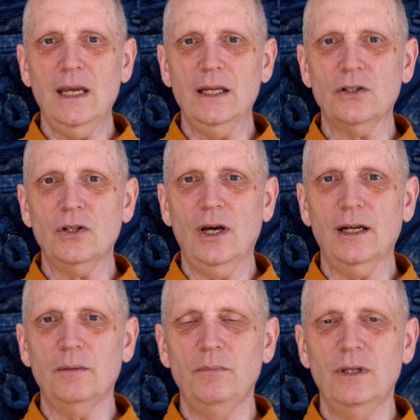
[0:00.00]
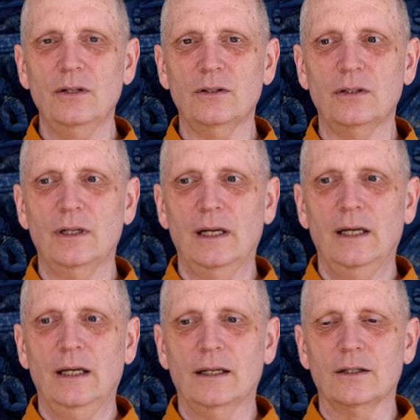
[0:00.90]
It's not a mere
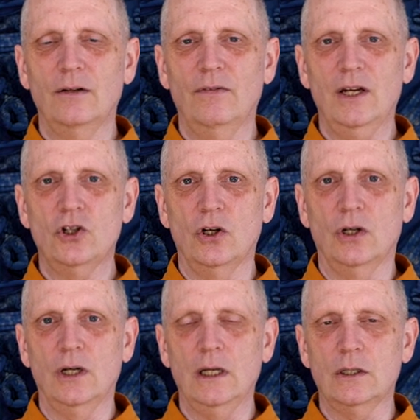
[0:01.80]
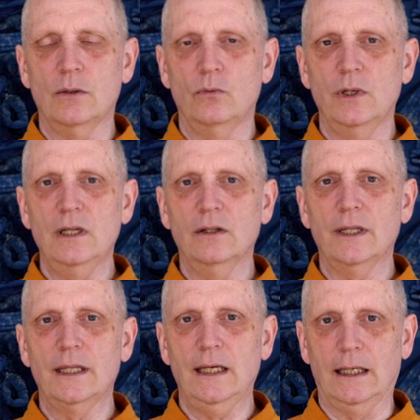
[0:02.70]
convention, it's a real
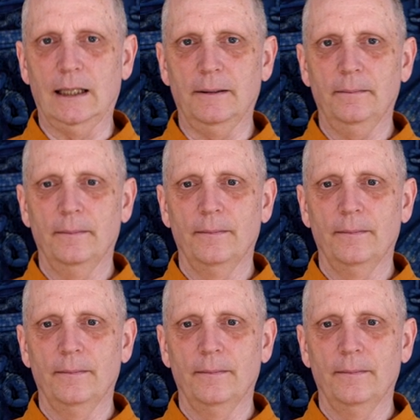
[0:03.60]
thing.